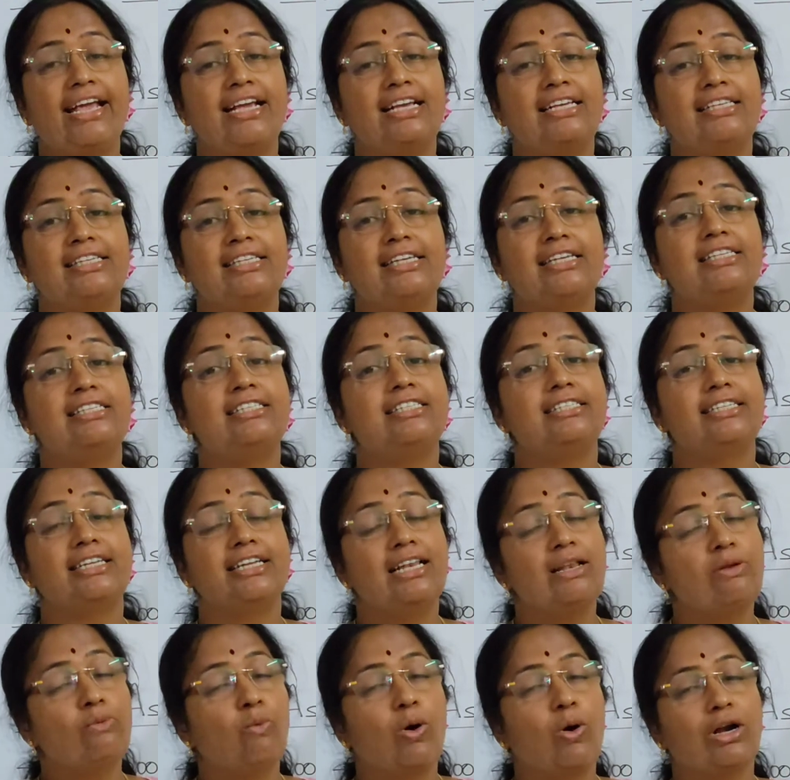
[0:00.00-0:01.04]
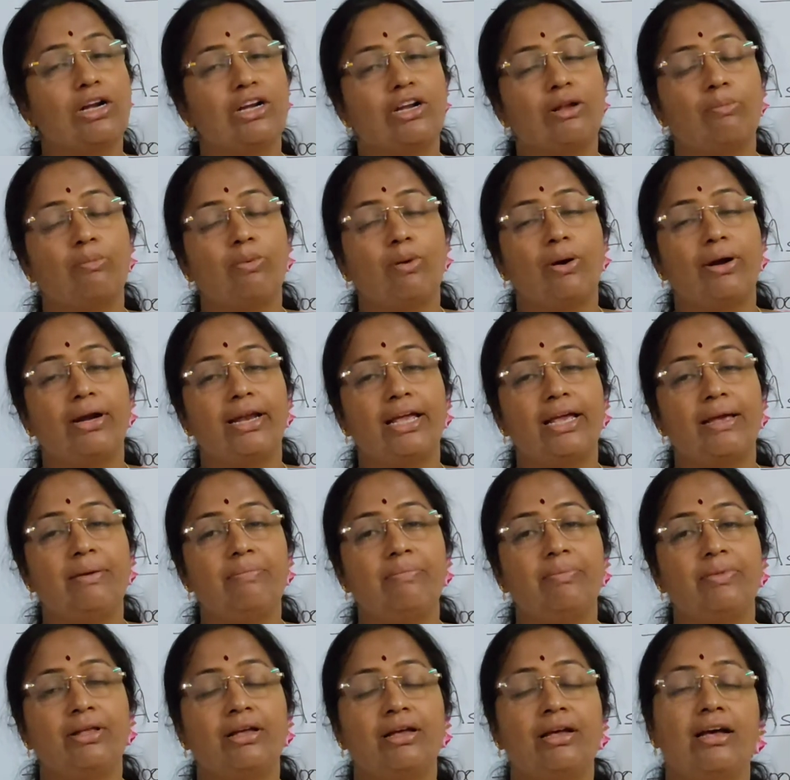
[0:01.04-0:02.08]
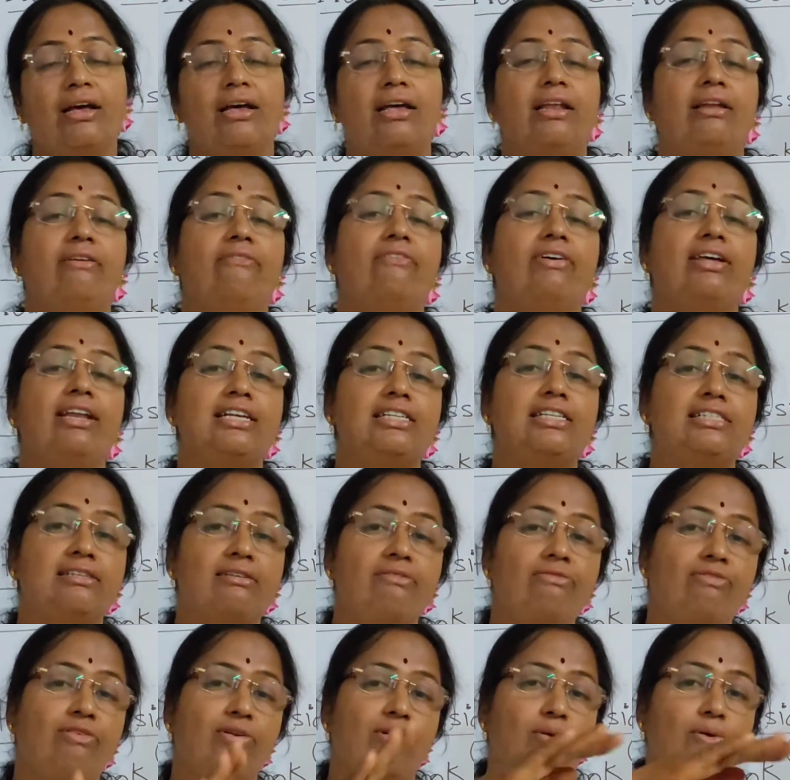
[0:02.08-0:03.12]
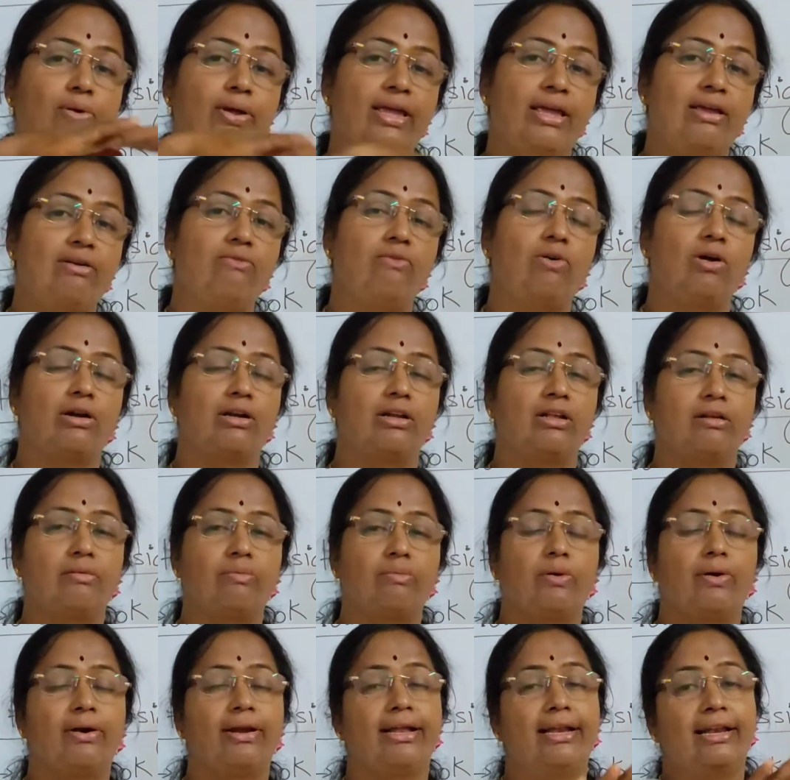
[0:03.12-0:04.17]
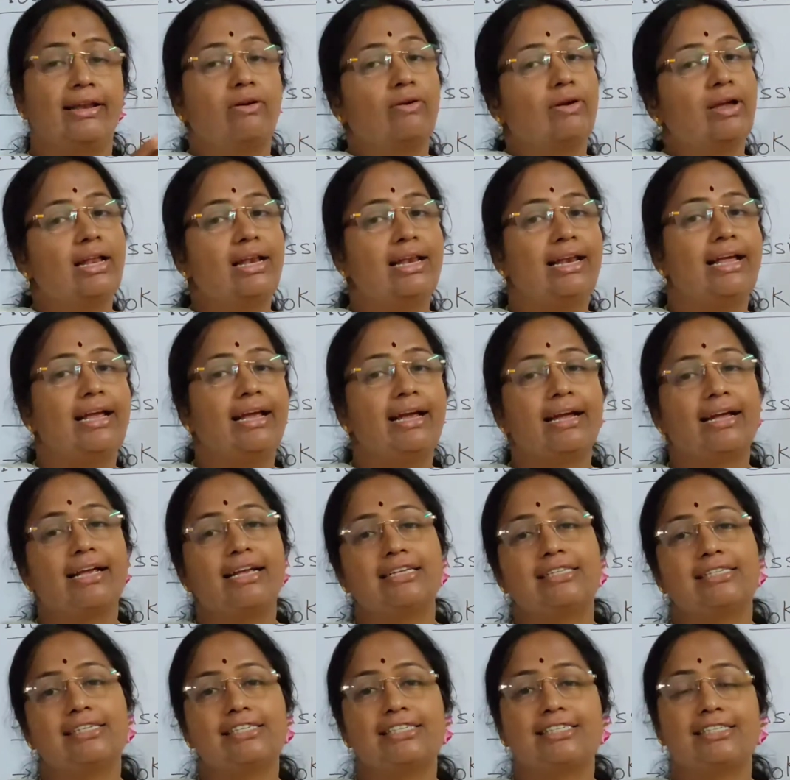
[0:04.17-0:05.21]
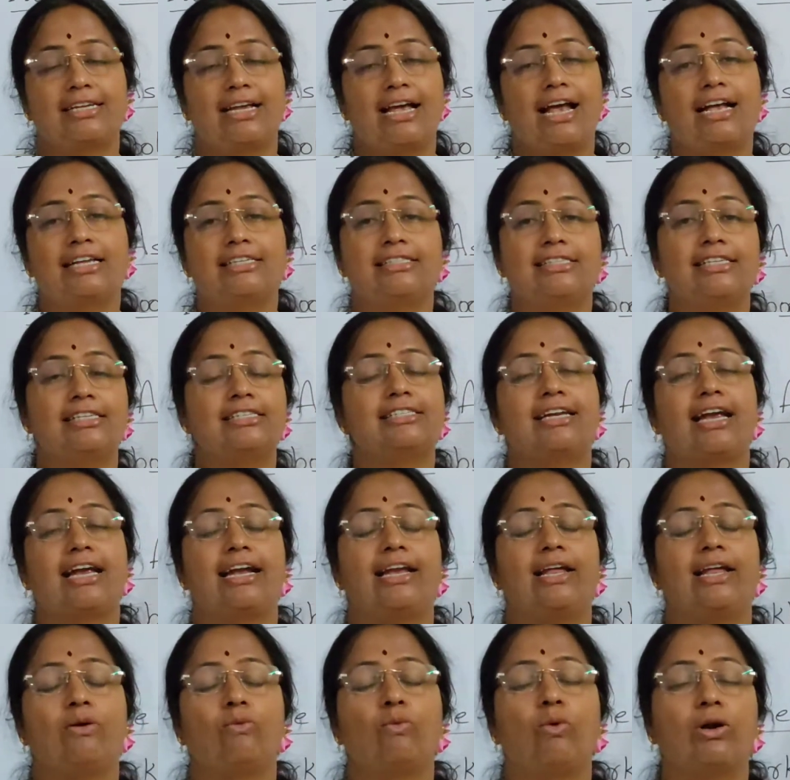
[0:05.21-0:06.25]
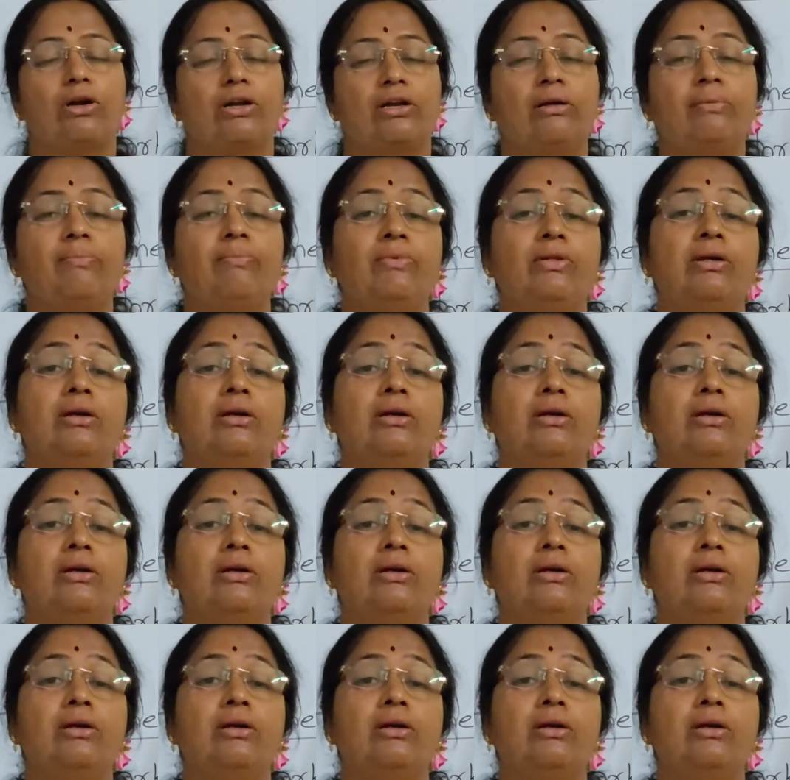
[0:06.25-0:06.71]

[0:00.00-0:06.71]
is a still water body. River is a flowing water body. Okay, lake has the standing water.